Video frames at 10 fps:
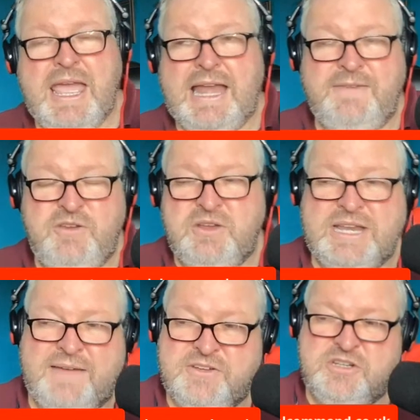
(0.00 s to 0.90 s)
And if you can
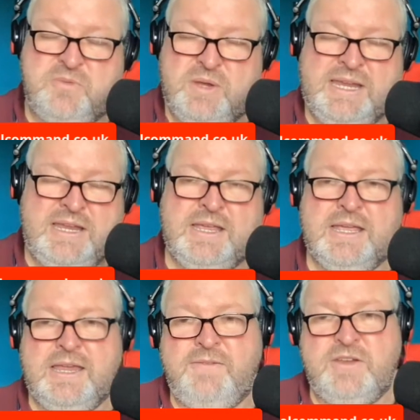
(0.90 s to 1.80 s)
have a double hit,
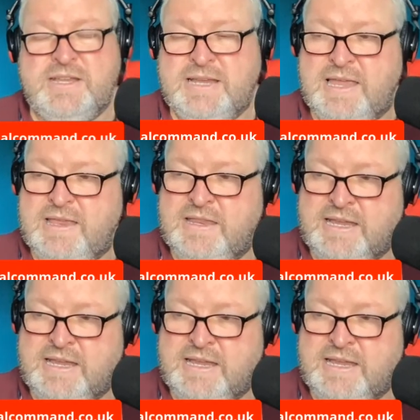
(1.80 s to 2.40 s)
if you can get